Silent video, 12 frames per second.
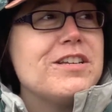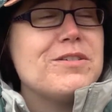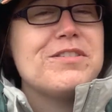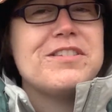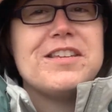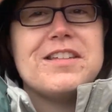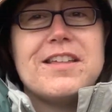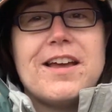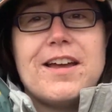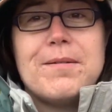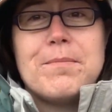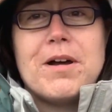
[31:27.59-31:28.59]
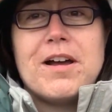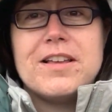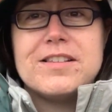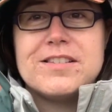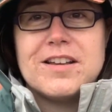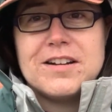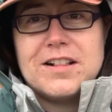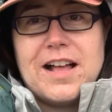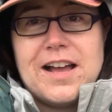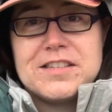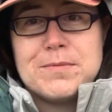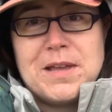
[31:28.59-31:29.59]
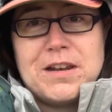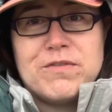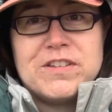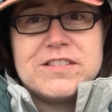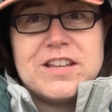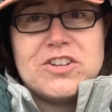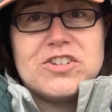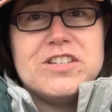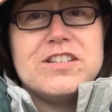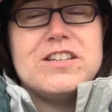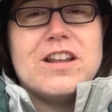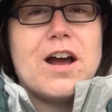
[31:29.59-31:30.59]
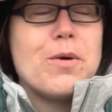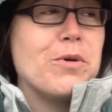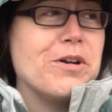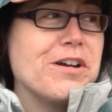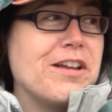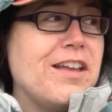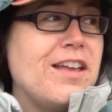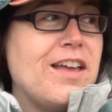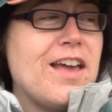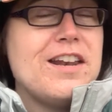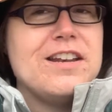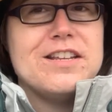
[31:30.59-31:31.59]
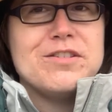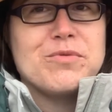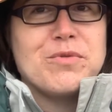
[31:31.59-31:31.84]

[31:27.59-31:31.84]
you see that my sunglass manifestation did not work, and it is